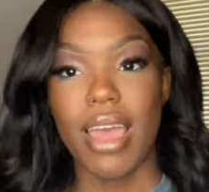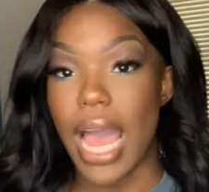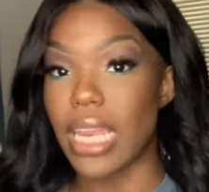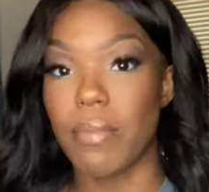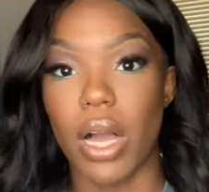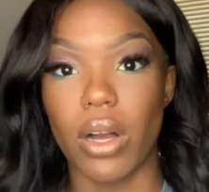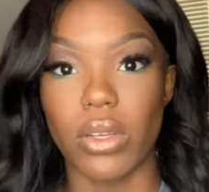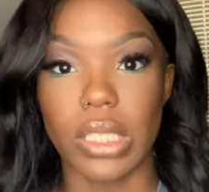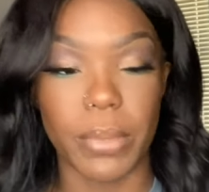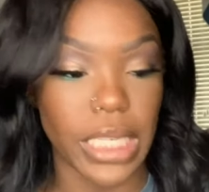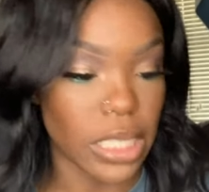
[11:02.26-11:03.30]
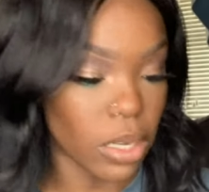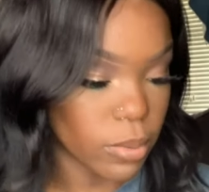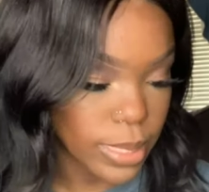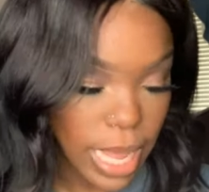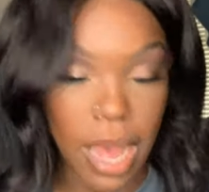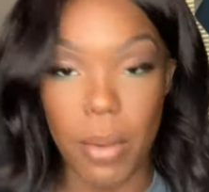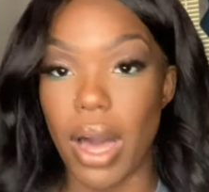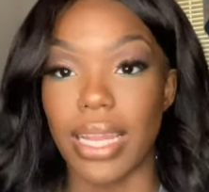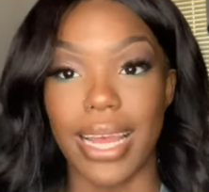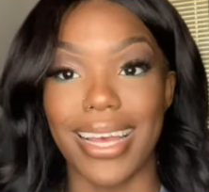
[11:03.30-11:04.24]
I need my own space, own time,
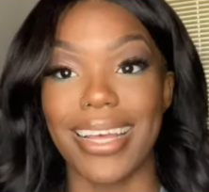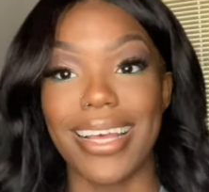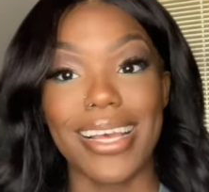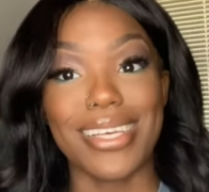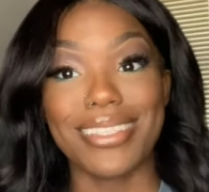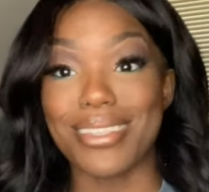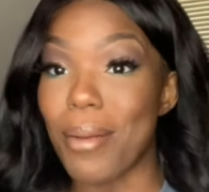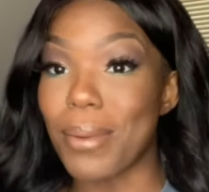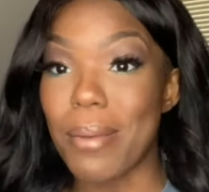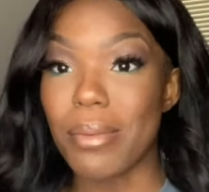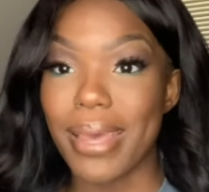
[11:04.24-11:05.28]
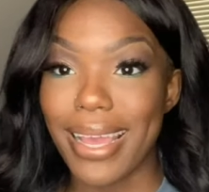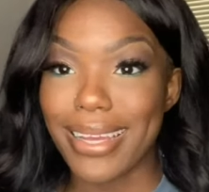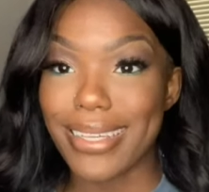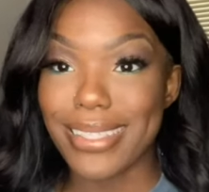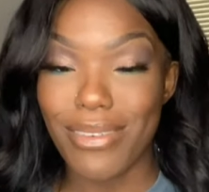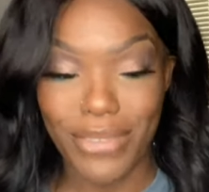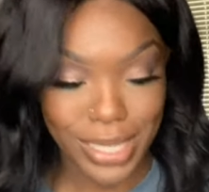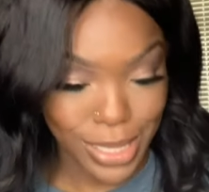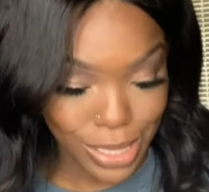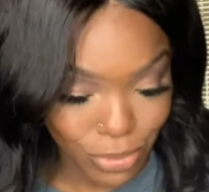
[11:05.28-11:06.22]
all of that. So I'm coming back to
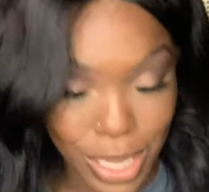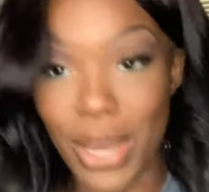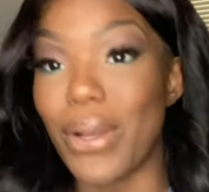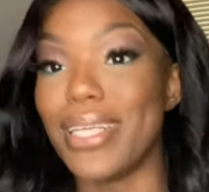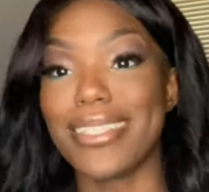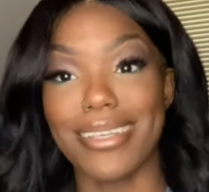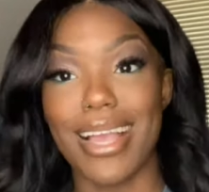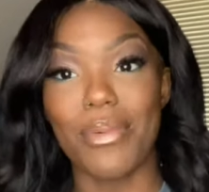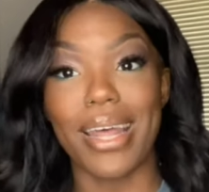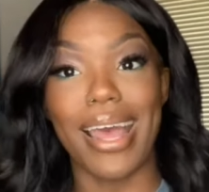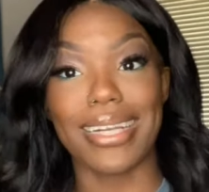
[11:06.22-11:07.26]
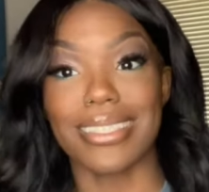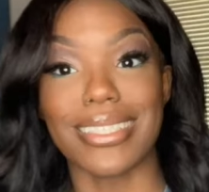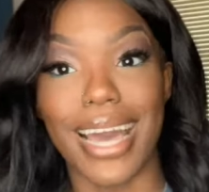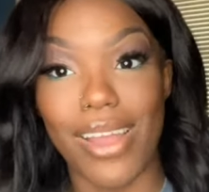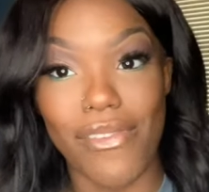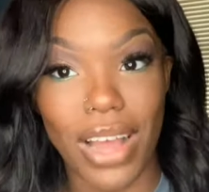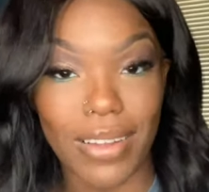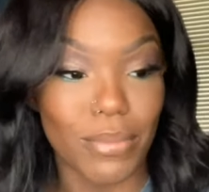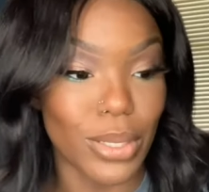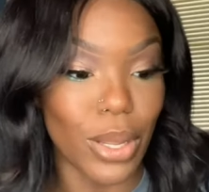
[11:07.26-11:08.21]
finish this video and show y'all what I actually got at
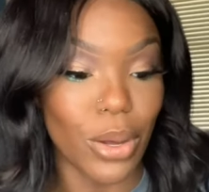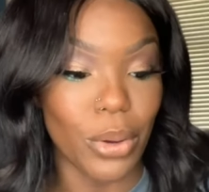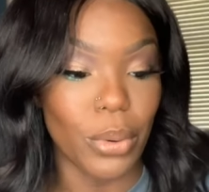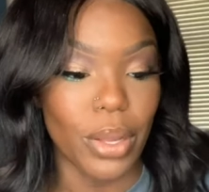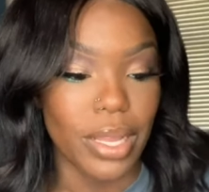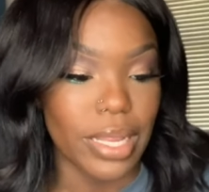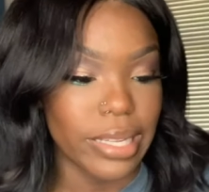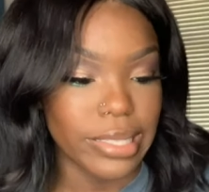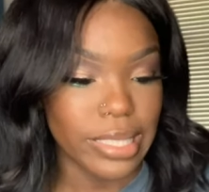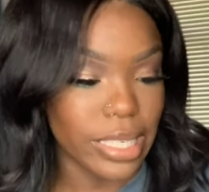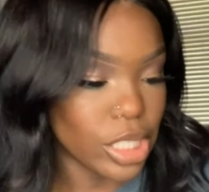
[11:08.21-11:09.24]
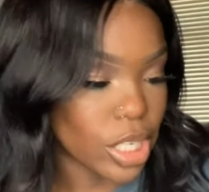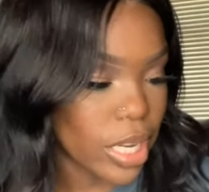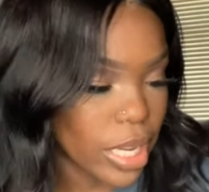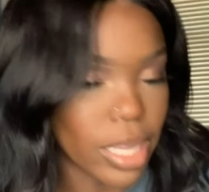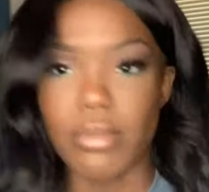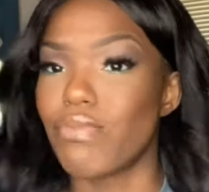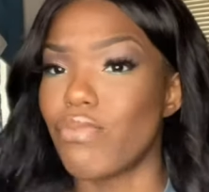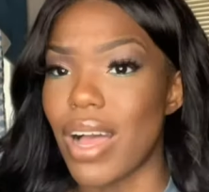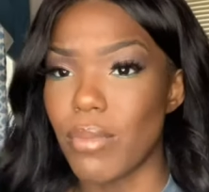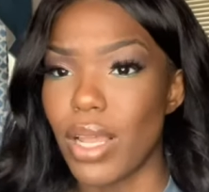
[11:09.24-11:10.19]
Five Below, Five
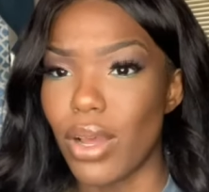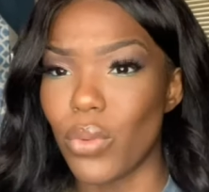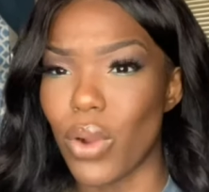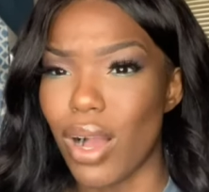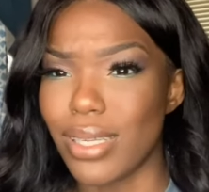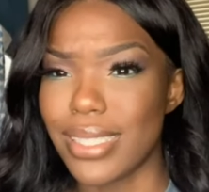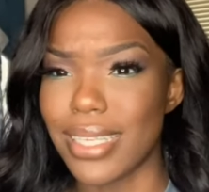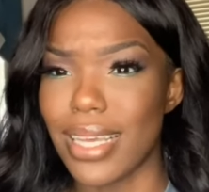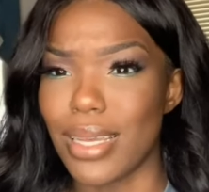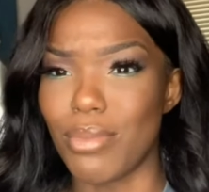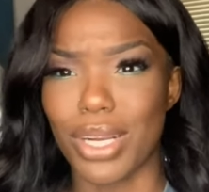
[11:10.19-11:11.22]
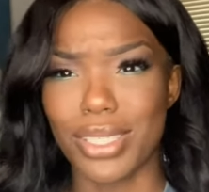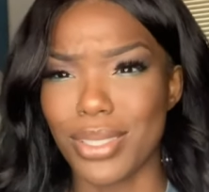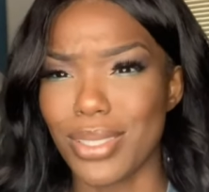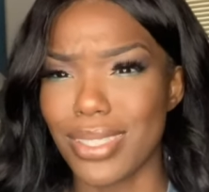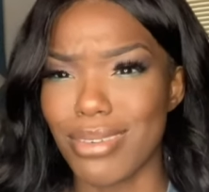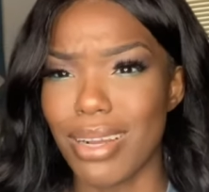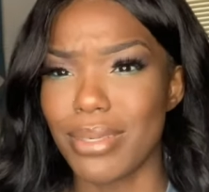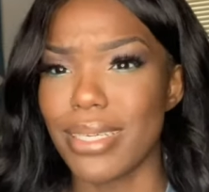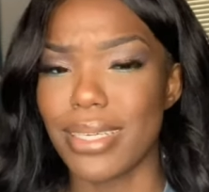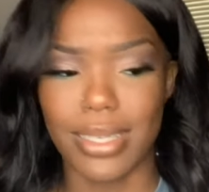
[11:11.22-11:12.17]
Below, Ross, and Marshalls is where I
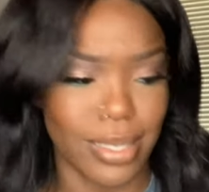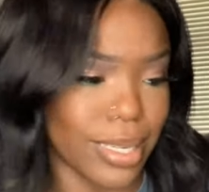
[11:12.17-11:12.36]
went.